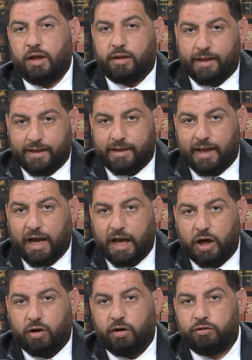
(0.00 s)
that the
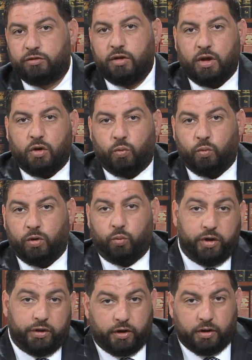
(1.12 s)
IRS will
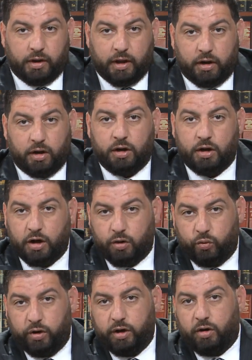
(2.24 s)
read their letter
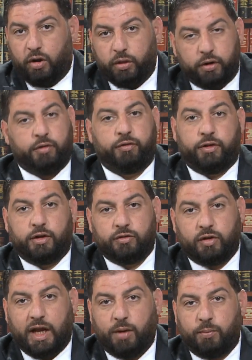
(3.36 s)
and read all the different things
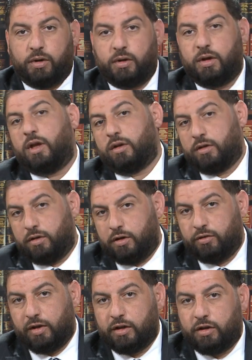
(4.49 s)
that happened and
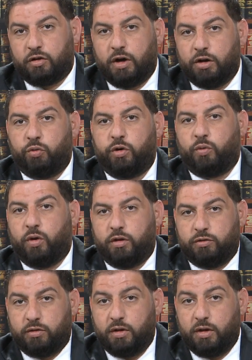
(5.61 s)
decide to grant your
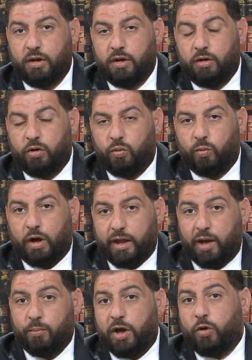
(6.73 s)
request. While
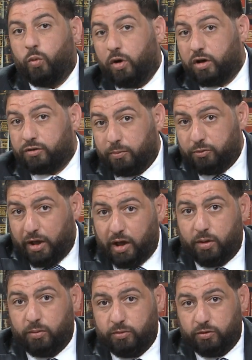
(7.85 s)
that might work
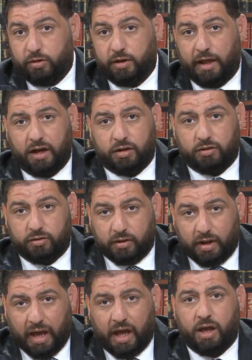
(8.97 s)
sometimes, that is
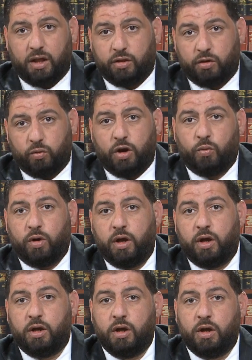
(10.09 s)
not the right
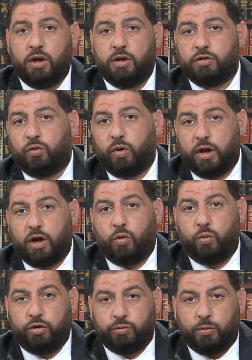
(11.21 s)
way to write a
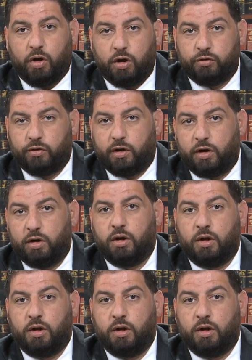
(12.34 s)
reasonable cause letter.